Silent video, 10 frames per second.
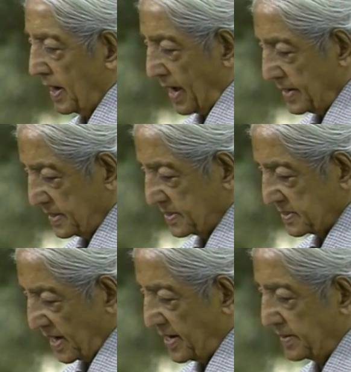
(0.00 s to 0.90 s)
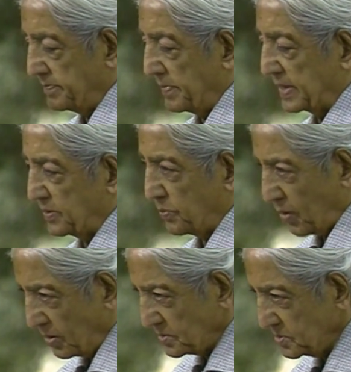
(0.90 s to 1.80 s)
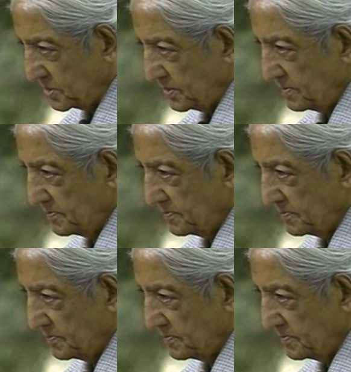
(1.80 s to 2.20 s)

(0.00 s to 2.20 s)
and the time by the watch.